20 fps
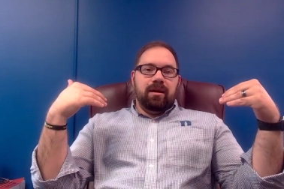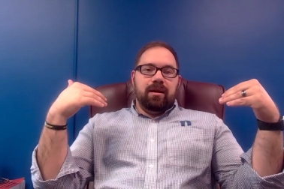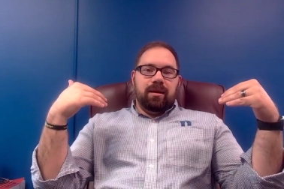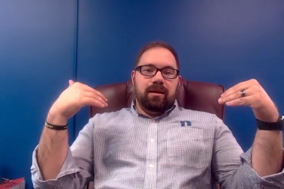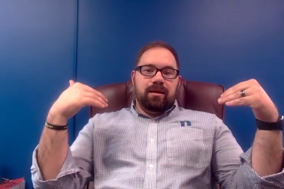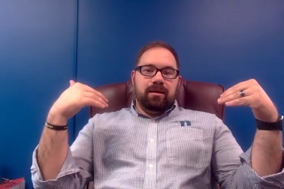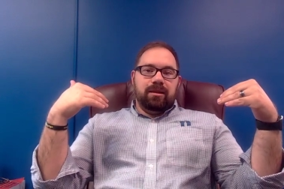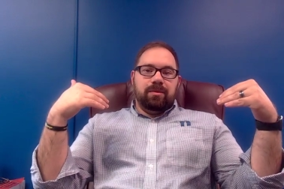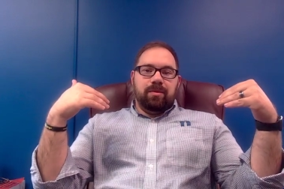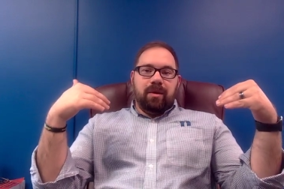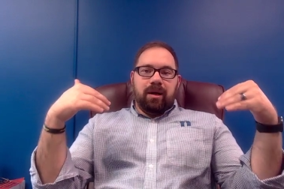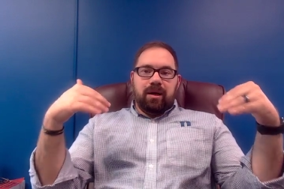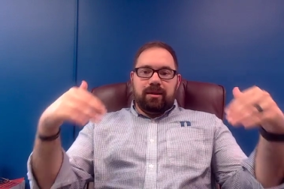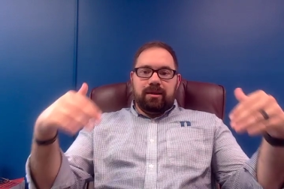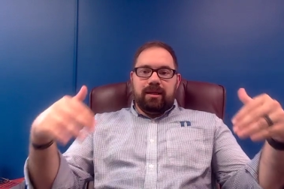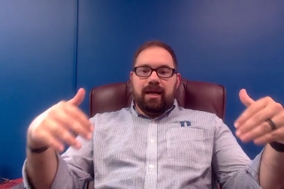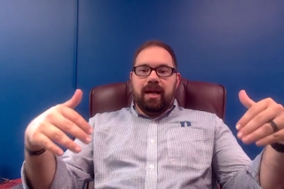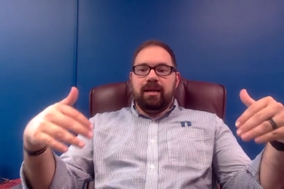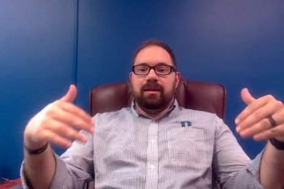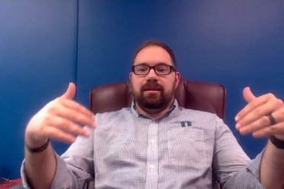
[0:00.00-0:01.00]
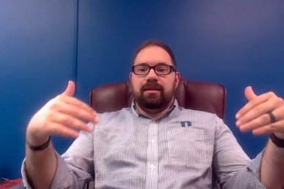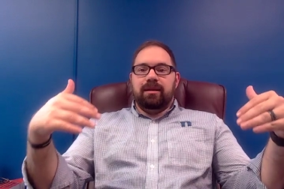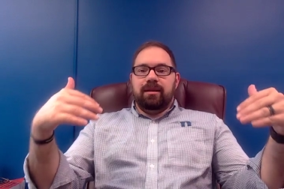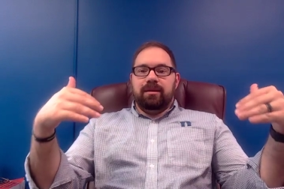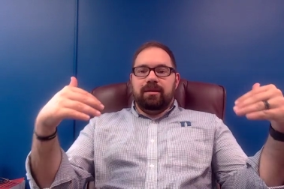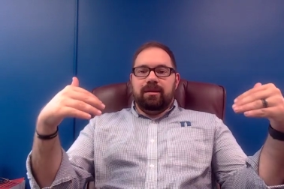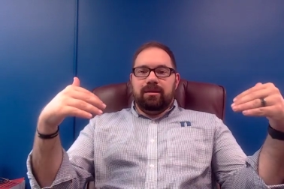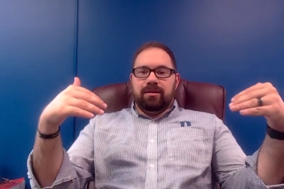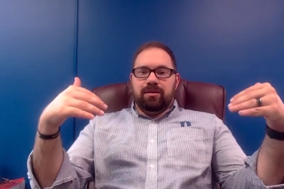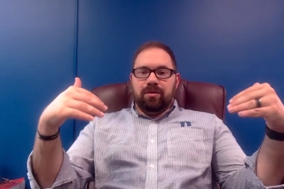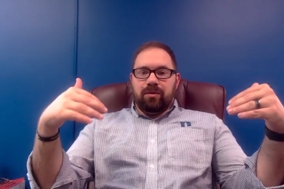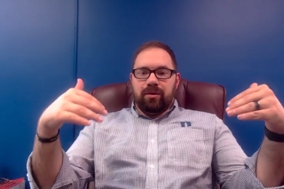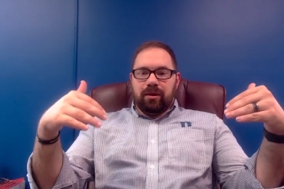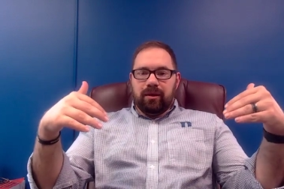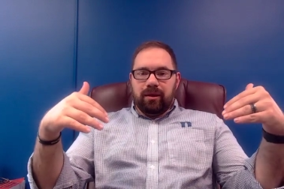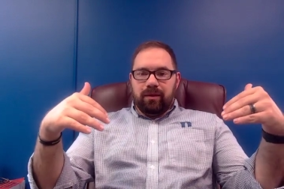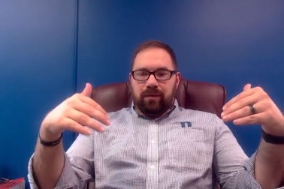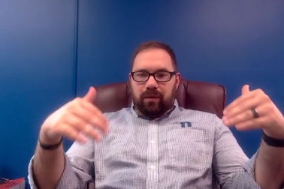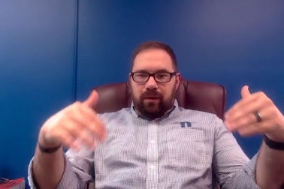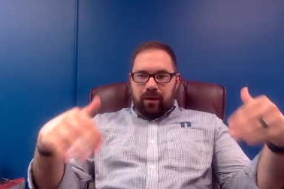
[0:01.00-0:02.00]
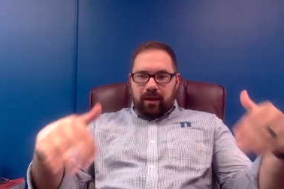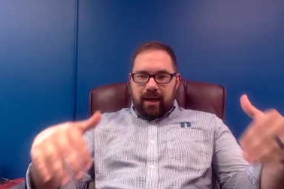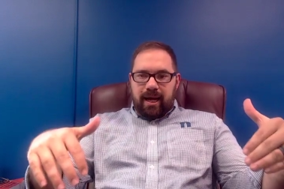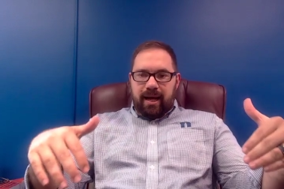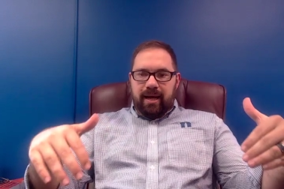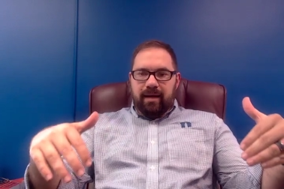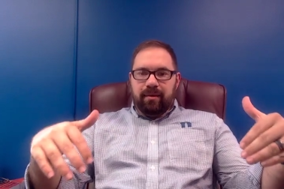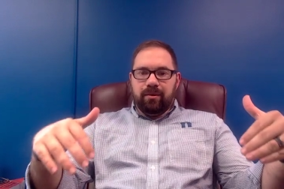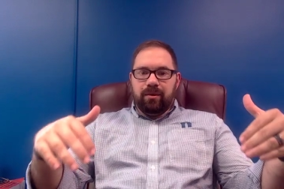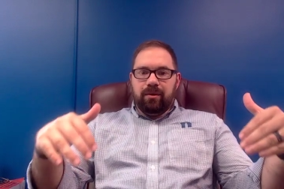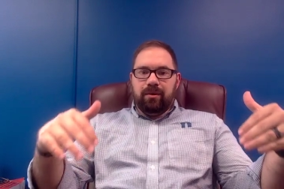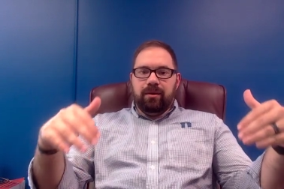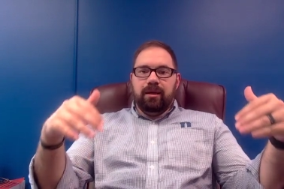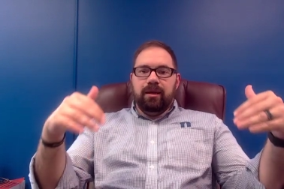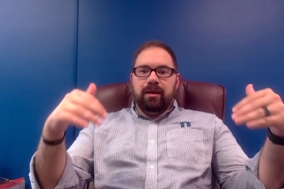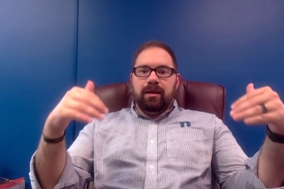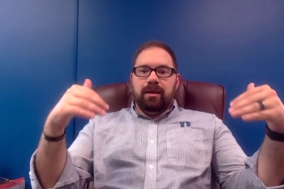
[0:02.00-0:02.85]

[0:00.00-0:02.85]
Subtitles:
inspired text, that it's historically reliable,